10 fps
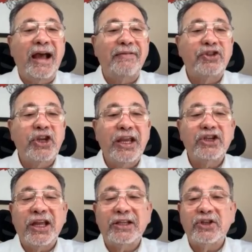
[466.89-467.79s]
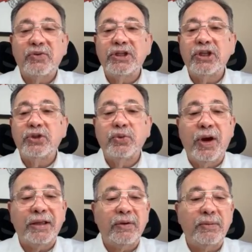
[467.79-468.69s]
I've changed x3s into
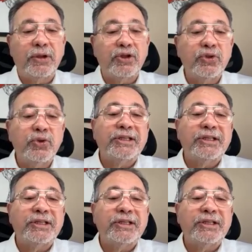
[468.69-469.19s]
y3 plus 2,